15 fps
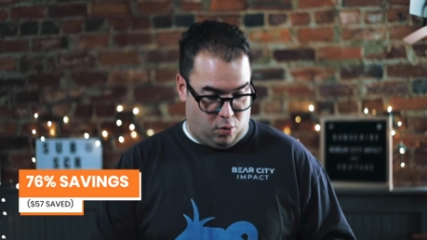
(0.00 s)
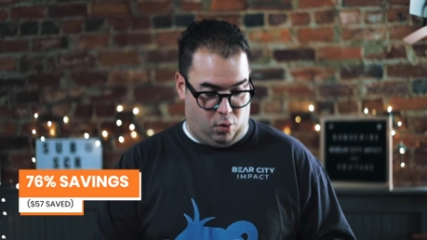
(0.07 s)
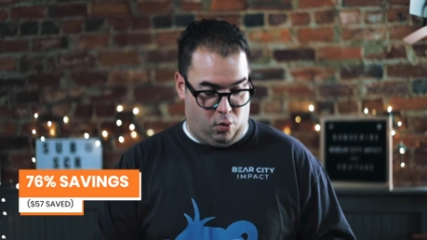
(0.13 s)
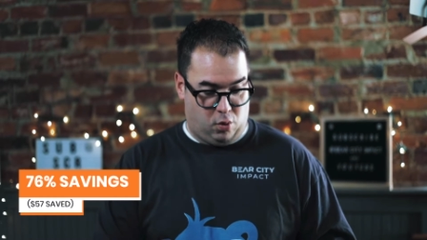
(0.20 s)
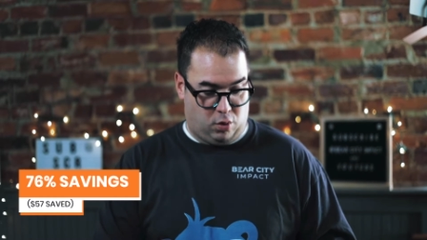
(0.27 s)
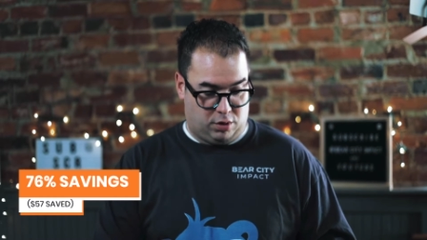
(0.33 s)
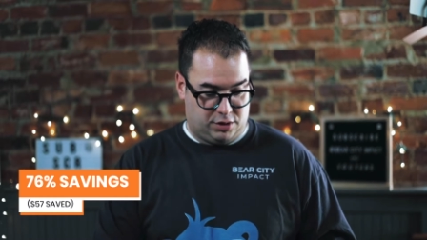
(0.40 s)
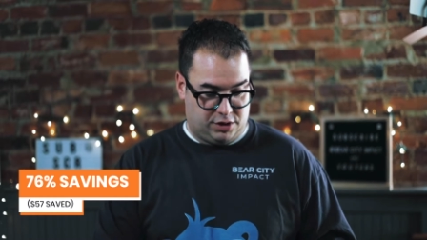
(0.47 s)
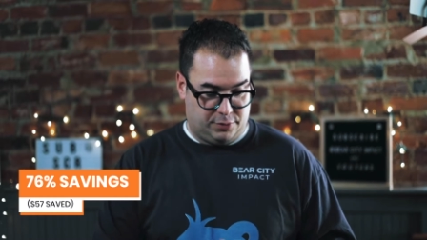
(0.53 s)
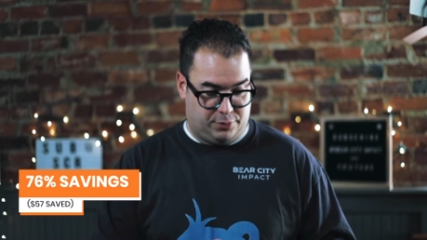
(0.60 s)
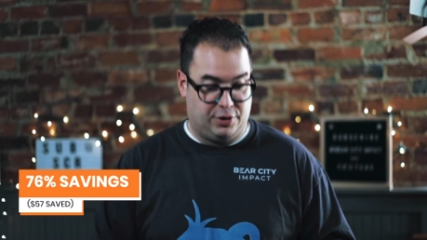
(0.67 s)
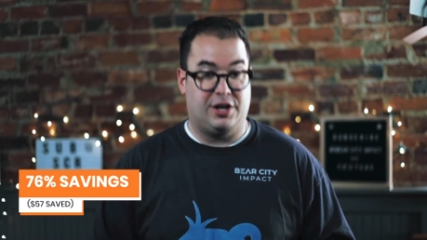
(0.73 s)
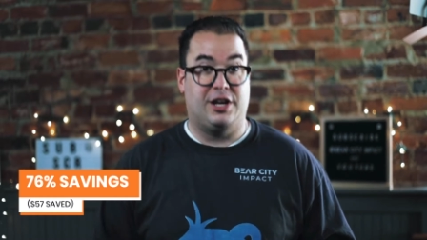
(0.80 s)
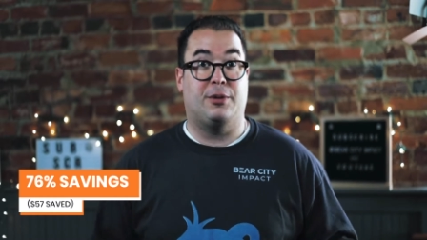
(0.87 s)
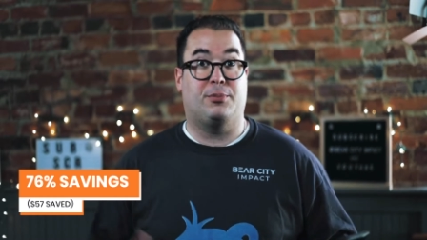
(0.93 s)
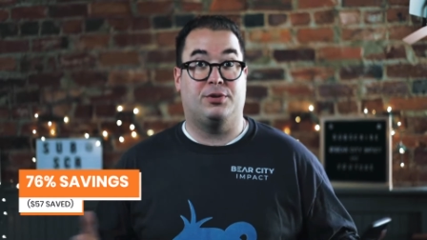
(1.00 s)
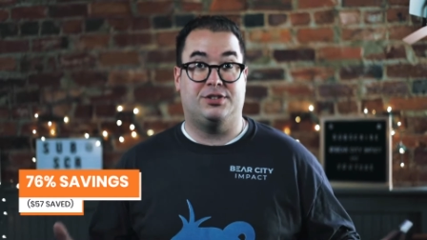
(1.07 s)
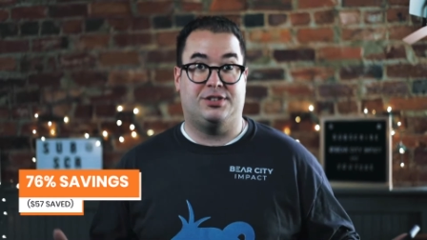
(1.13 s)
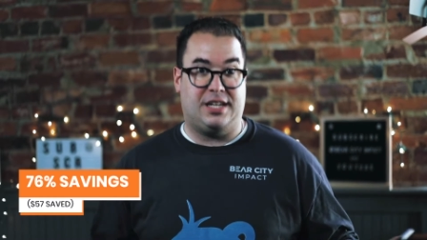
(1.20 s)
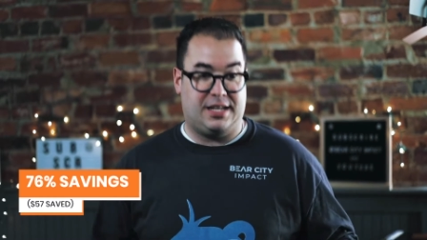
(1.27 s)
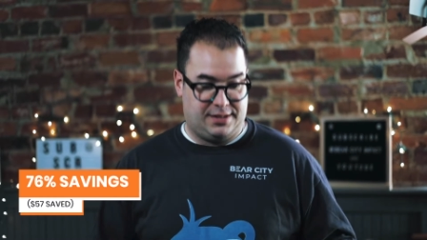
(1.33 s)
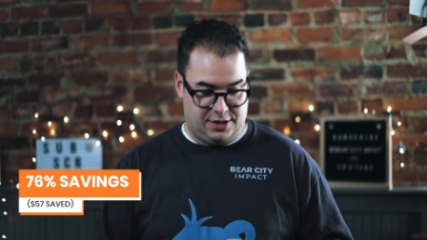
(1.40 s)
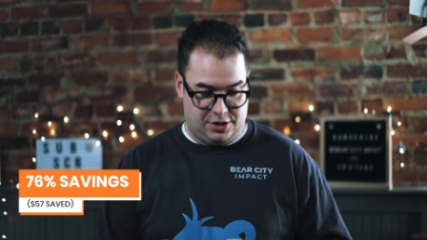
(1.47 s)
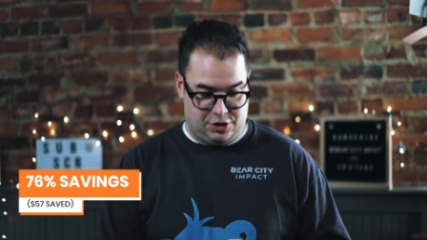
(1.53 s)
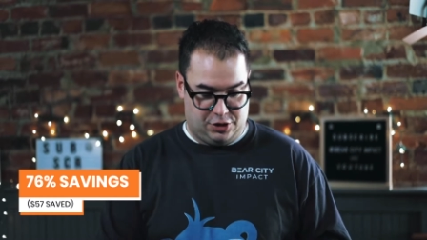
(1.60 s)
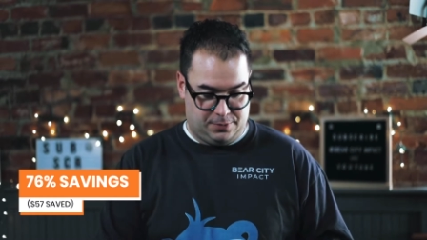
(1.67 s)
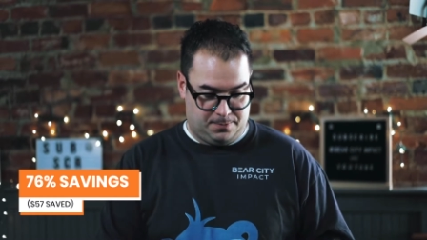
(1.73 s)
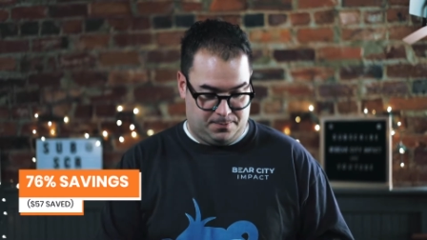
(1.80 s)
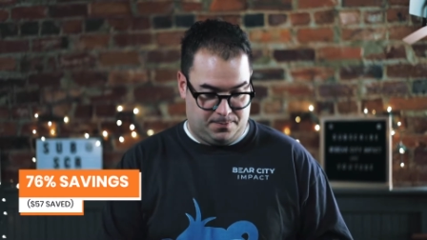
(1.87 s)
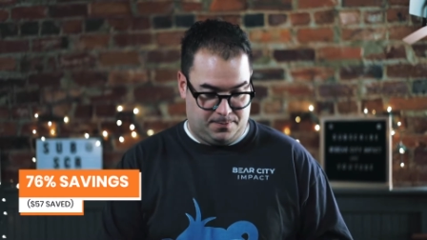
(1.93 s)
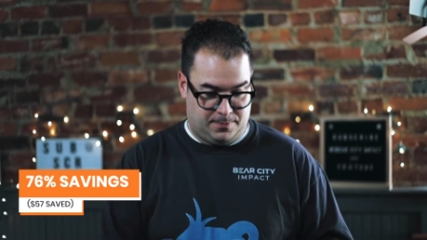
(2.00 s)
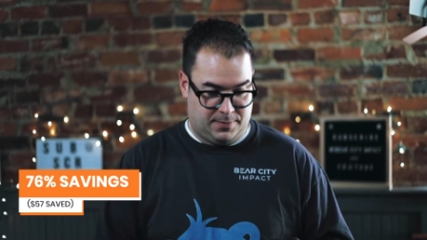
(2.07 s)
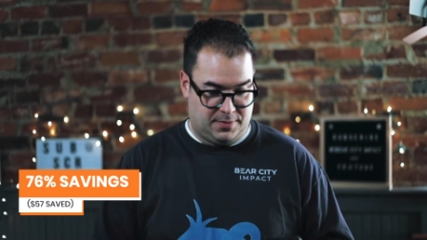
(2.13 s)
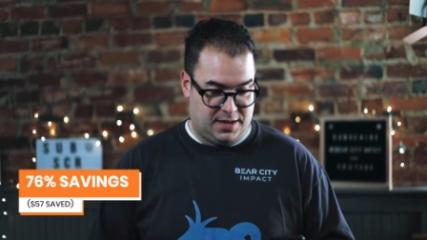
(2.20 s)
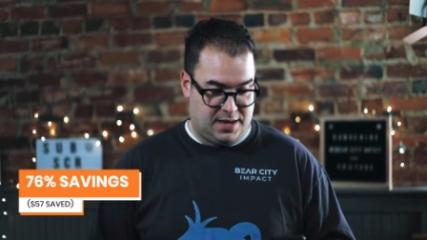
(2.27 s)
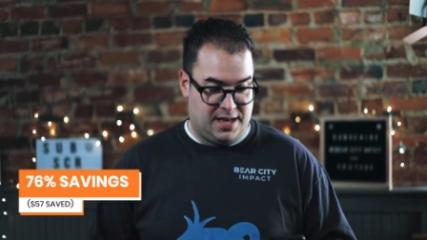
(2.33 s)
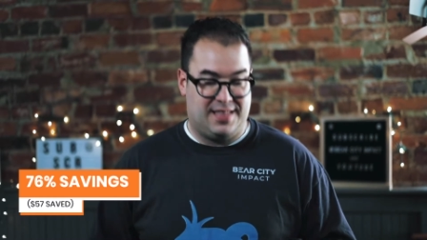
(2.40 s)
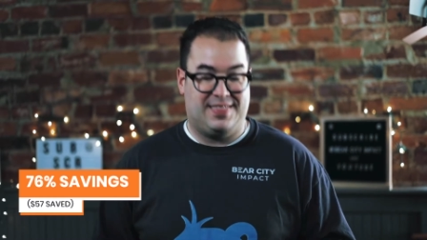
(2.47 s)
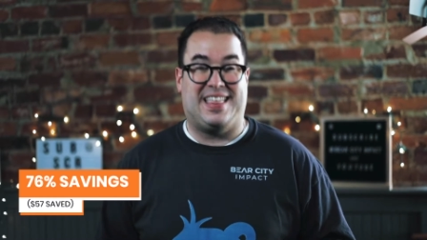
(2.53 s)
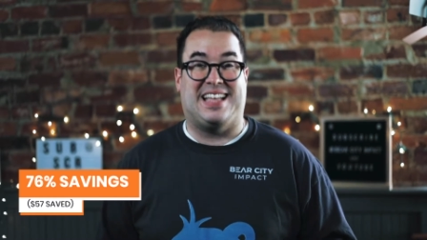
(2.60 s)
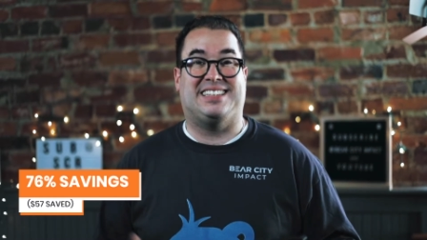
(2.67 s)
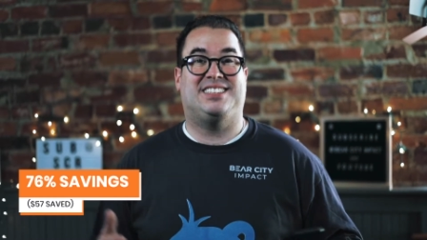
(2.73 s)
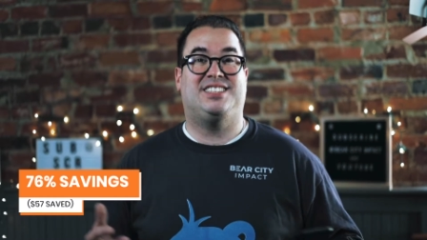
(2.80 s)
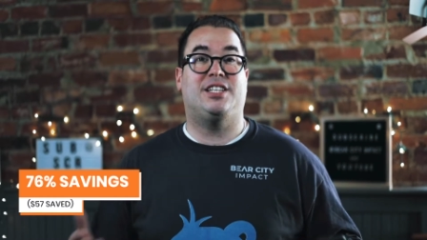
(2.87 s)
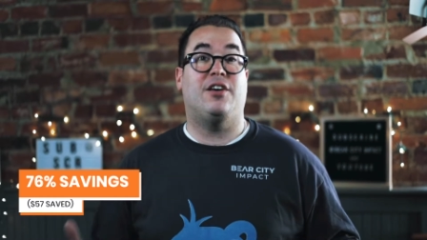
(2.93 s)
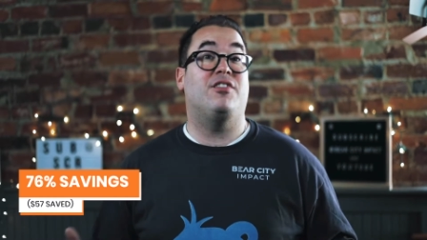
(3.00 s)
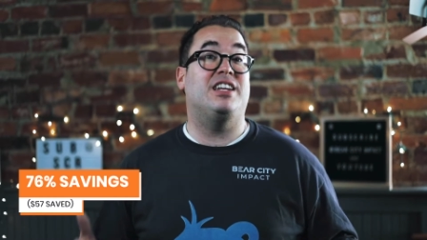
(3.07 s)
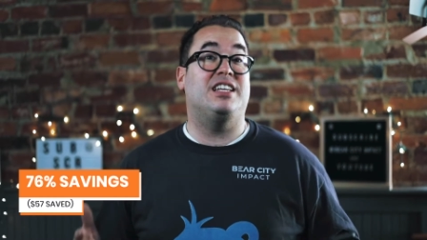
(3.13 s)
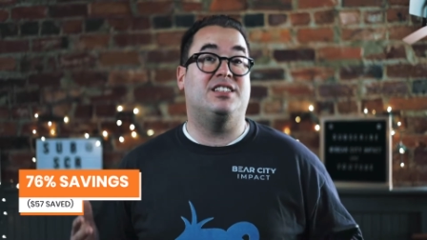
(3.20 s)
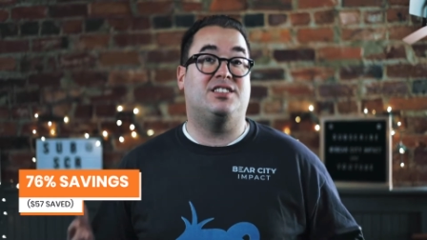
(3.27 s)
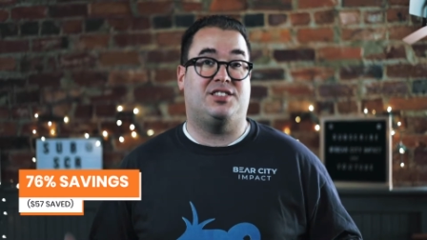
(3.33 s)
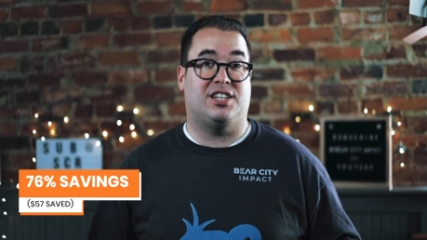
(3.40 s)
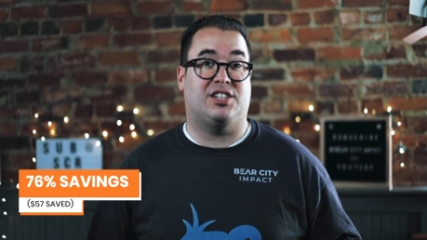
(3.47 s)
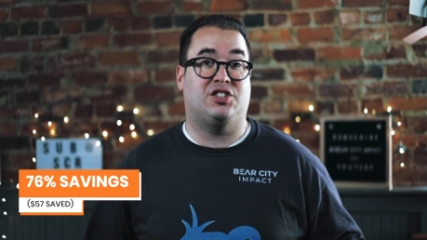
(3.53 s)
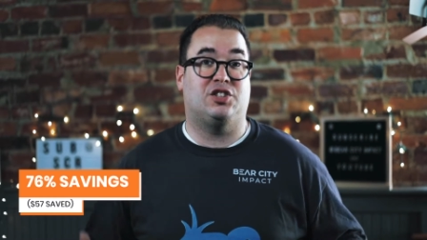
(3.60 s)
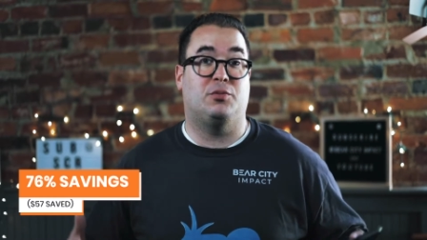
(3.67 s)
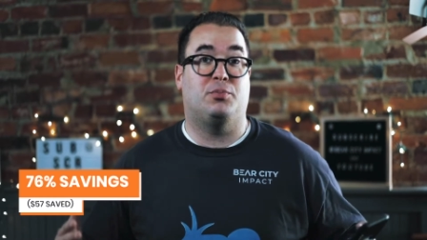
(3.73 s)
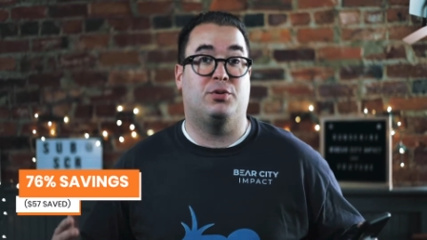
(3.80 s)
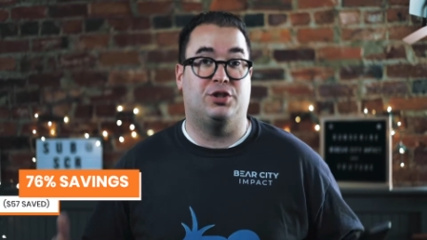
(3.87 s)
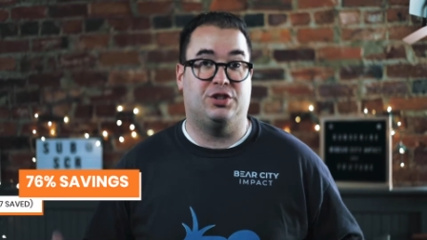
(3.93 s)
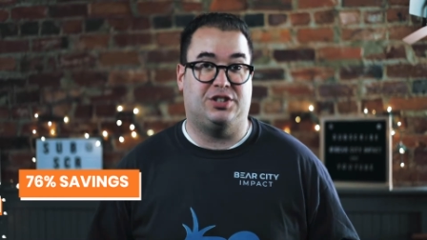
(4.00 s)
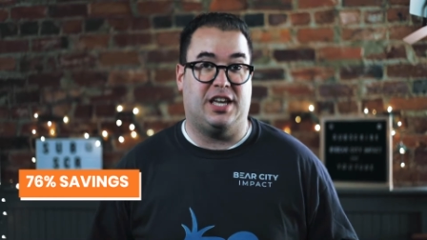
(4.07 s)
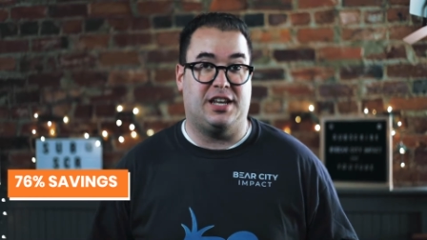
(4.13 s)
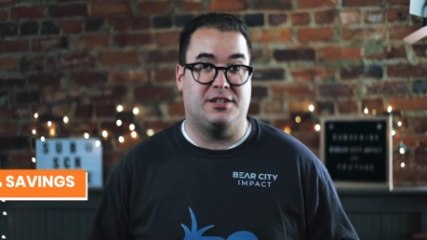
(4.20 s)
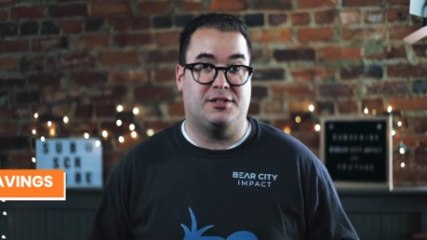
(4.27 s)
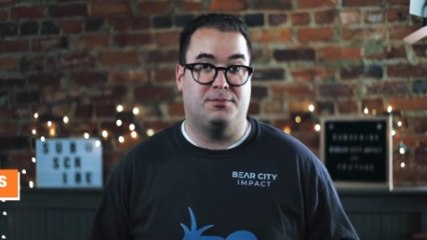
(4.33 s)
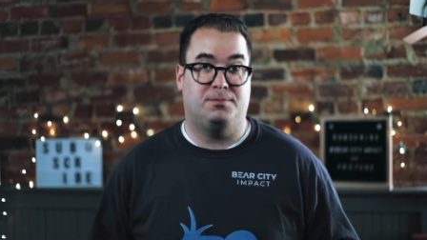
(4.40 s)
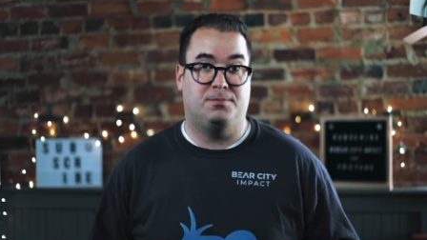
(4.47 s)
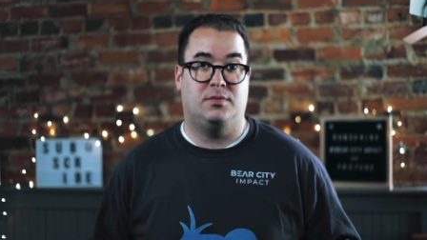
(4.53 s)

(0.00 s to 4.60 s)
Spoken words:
Or to put it in a percentage, that's 76%.